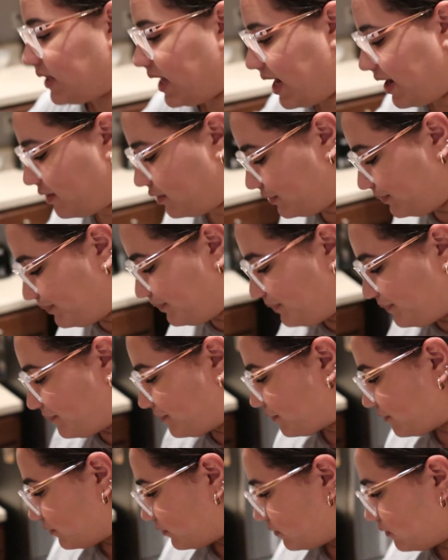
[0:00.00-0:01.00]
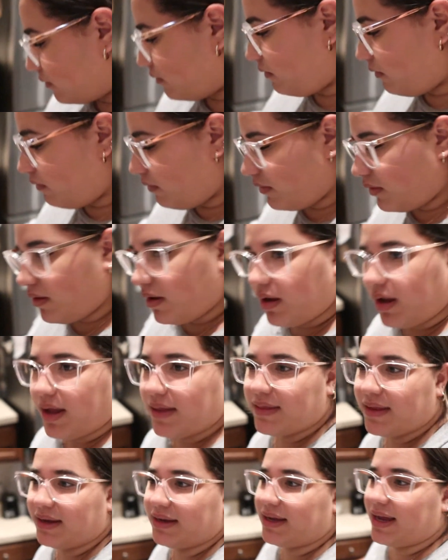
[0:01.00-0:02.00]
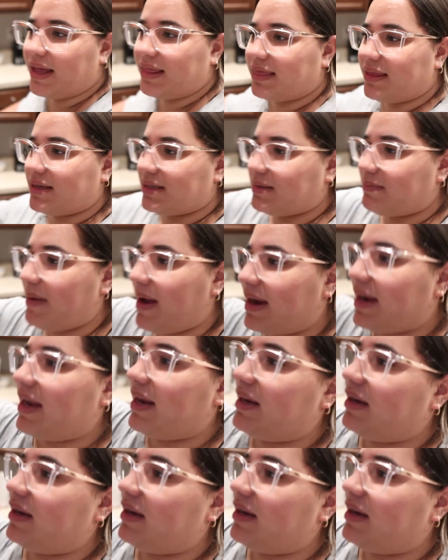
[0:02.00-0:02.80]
out and then get this back in